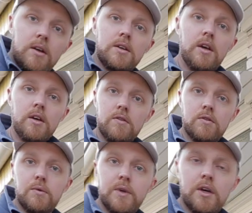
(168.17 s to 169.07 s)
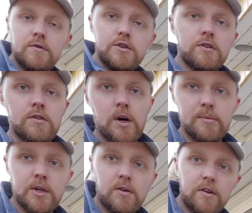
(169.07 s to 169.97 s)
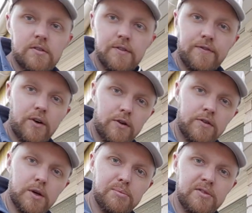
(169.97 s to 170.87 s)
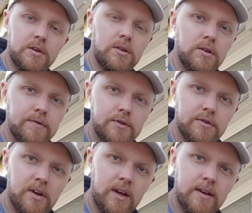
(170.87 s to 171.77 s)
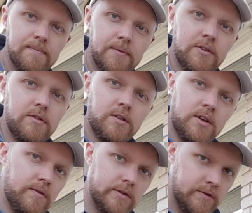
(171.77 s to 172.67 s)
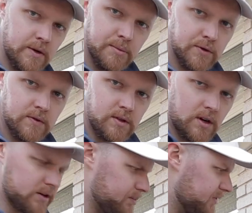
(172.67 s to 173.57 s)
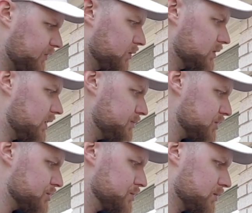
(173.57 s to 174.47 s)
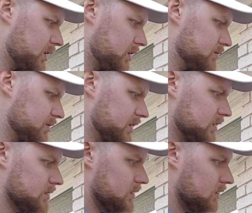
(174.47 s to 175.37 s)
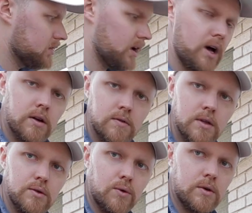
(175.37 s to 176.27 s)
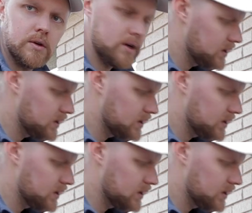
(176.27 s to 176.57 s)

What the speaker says: Okay, so we have just come across the first obstacle of today. Since I never removed the lock before, I'm not sure how to get the lock out of the door.